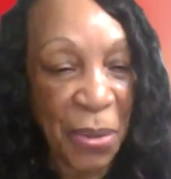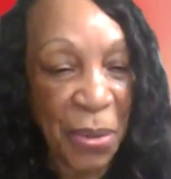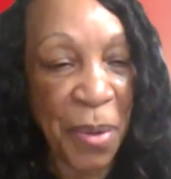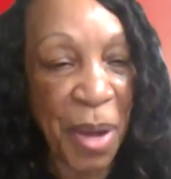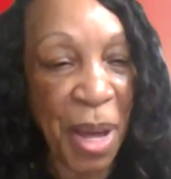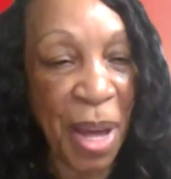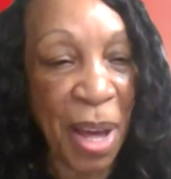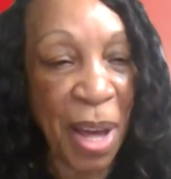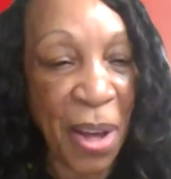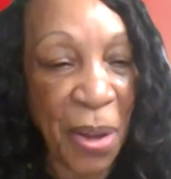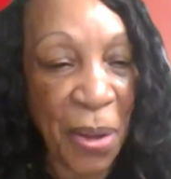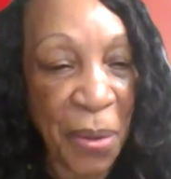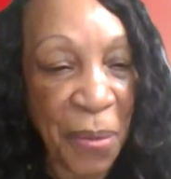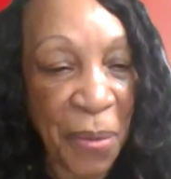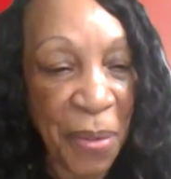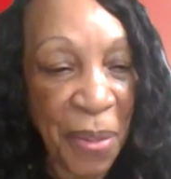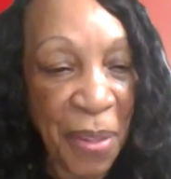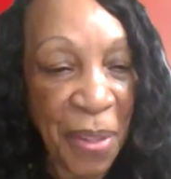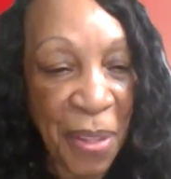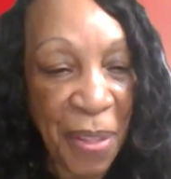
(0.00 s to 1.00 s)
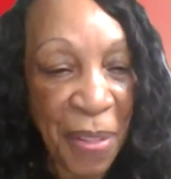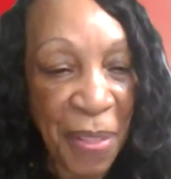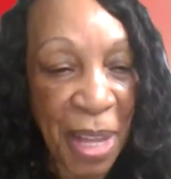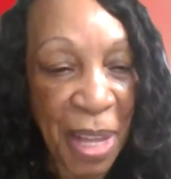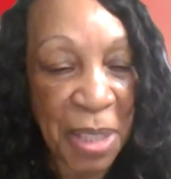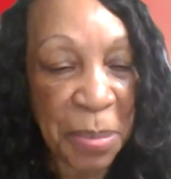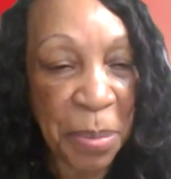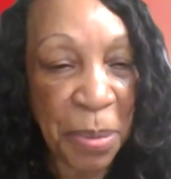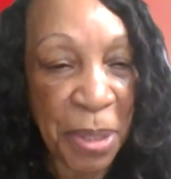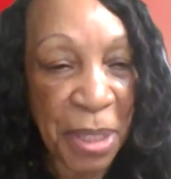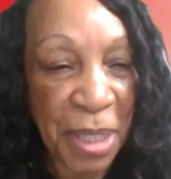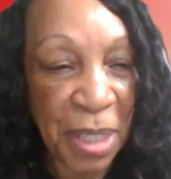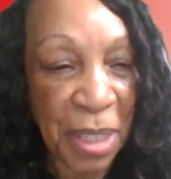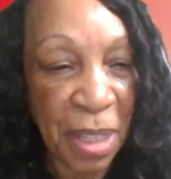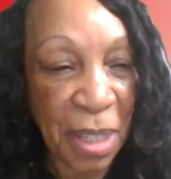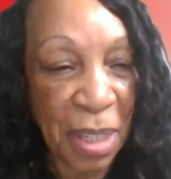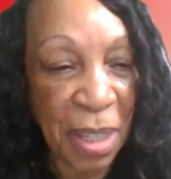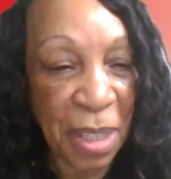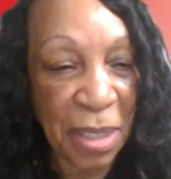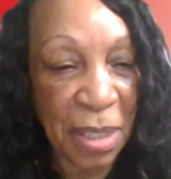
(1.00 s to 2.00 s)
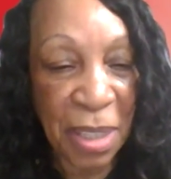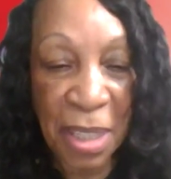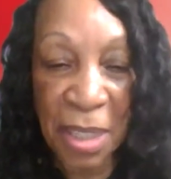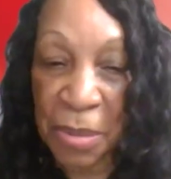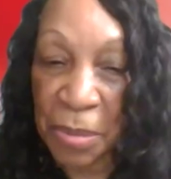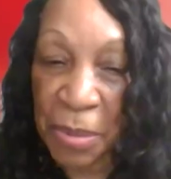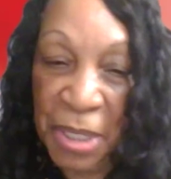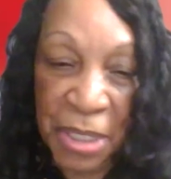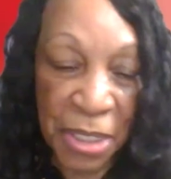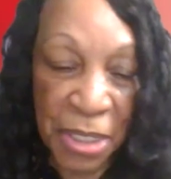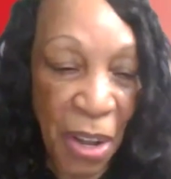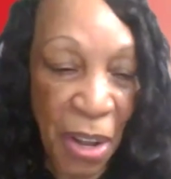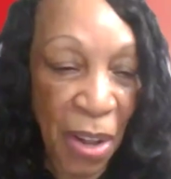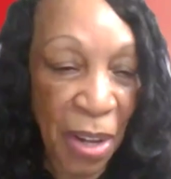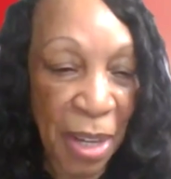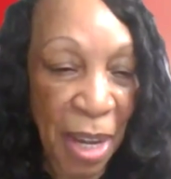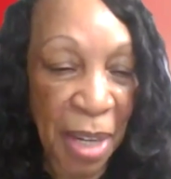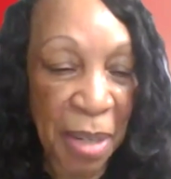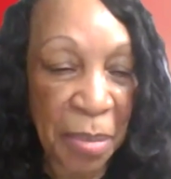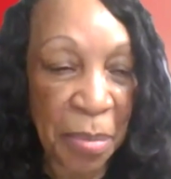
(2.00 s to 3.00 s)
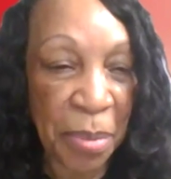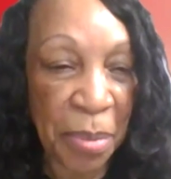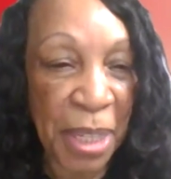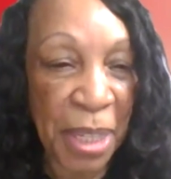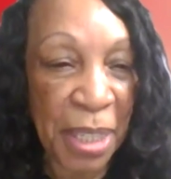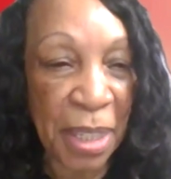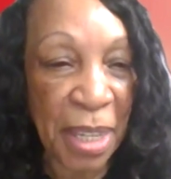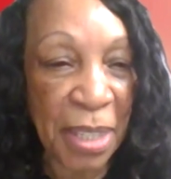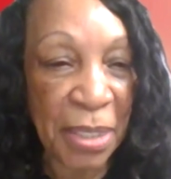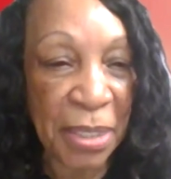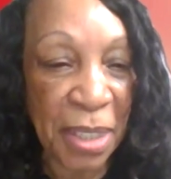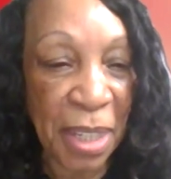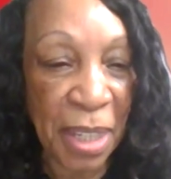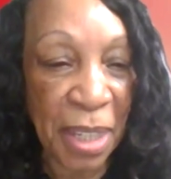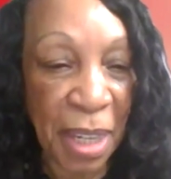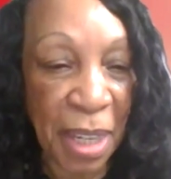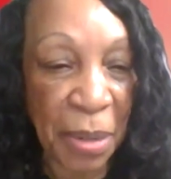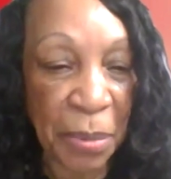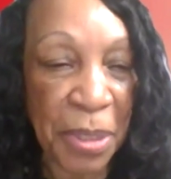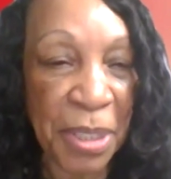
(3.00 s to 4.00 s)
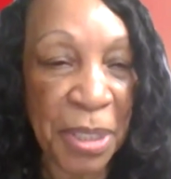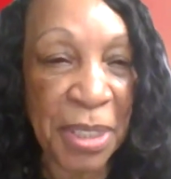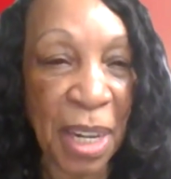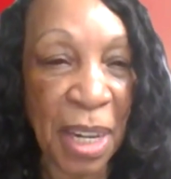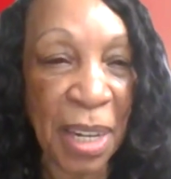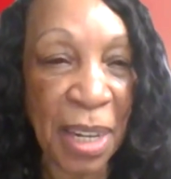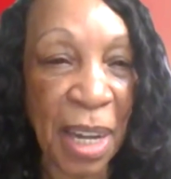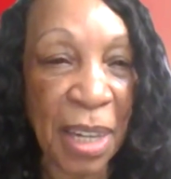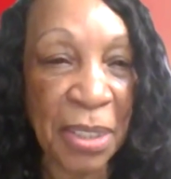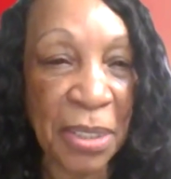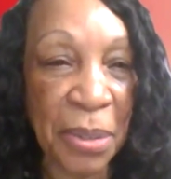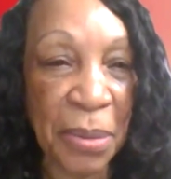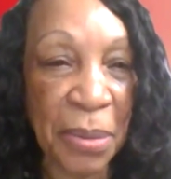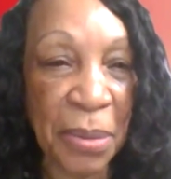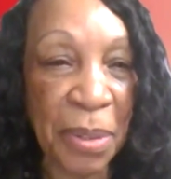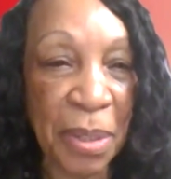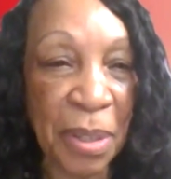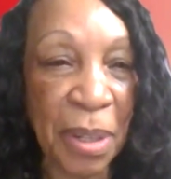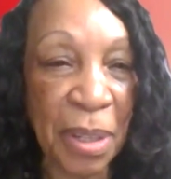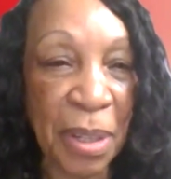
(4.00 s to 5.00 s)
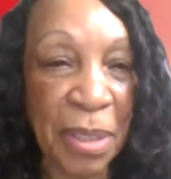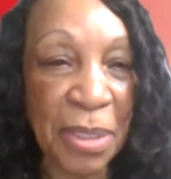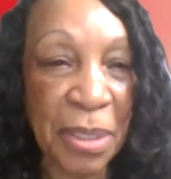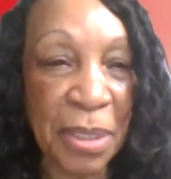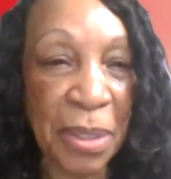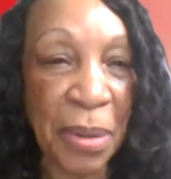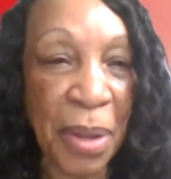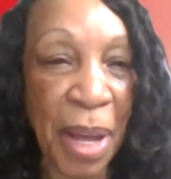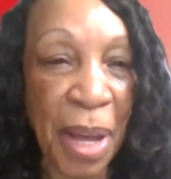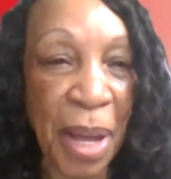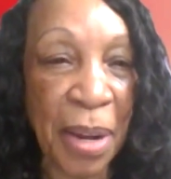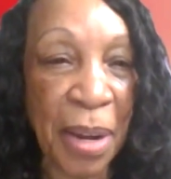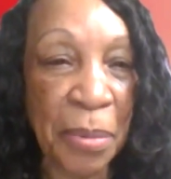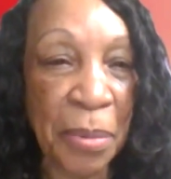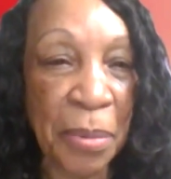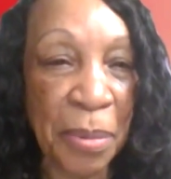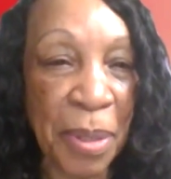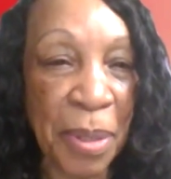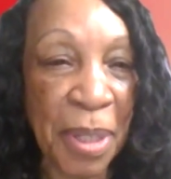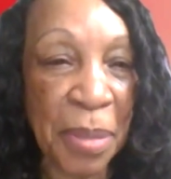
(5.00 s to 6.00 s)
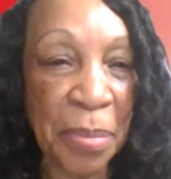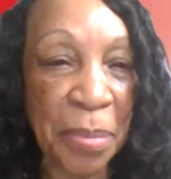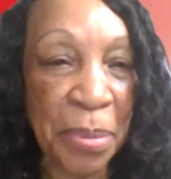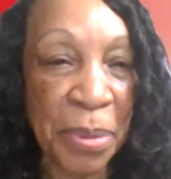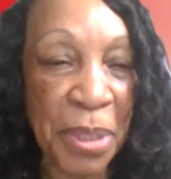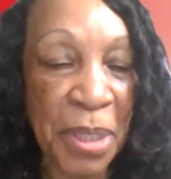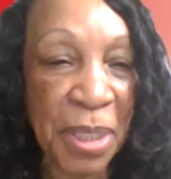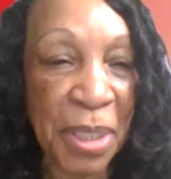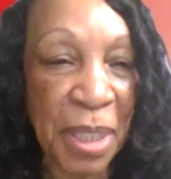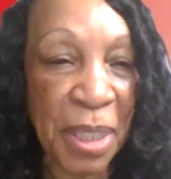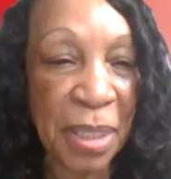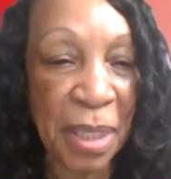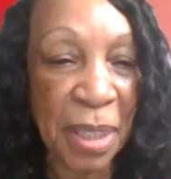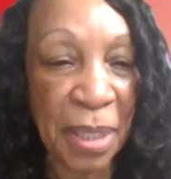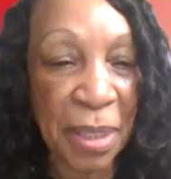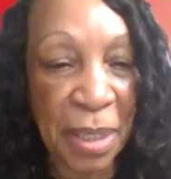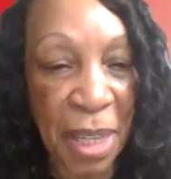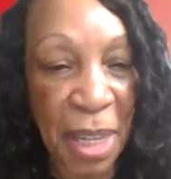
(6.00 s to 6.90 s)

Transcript: Wow. That's pretty good because we saw a lot of breakdancing and that was a lot going on. So I really appreciate that.